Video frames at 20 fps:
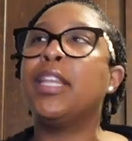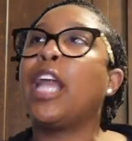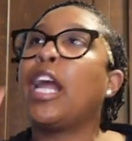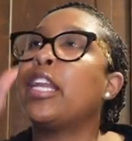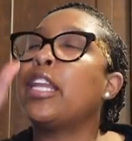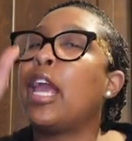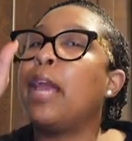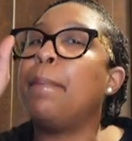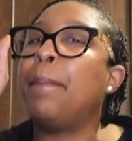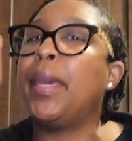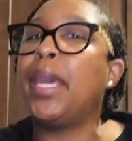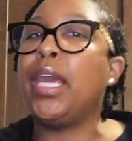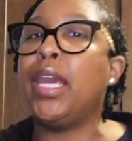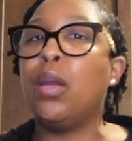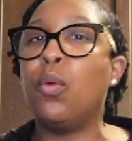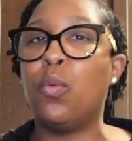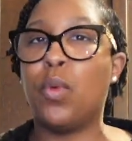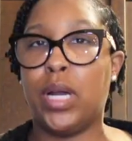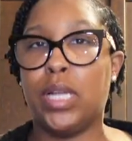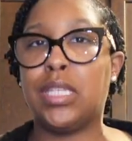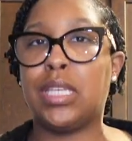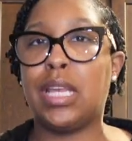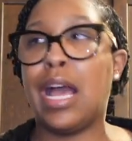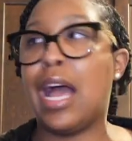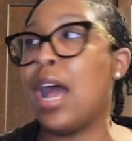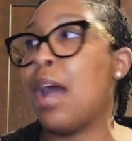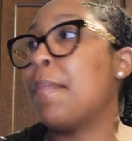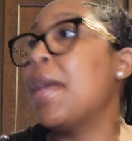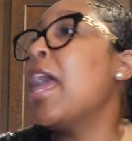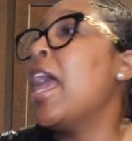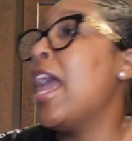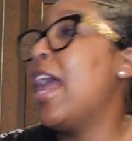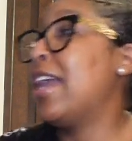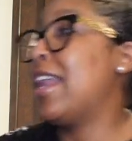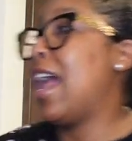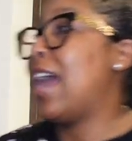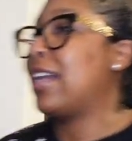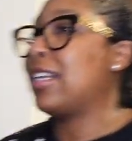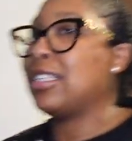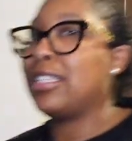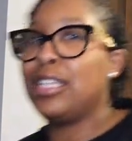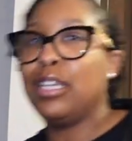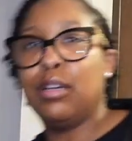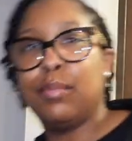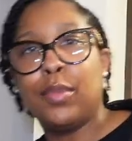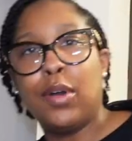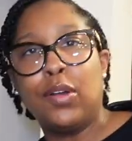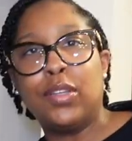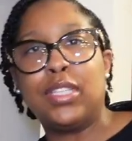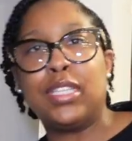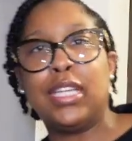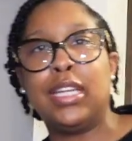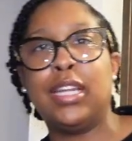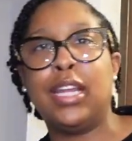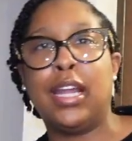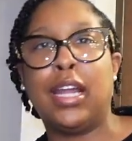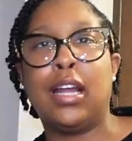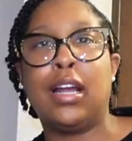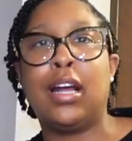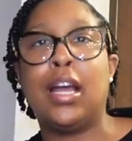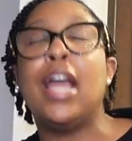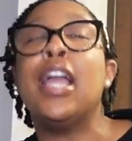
like they peeked one time and I could see them go sit down.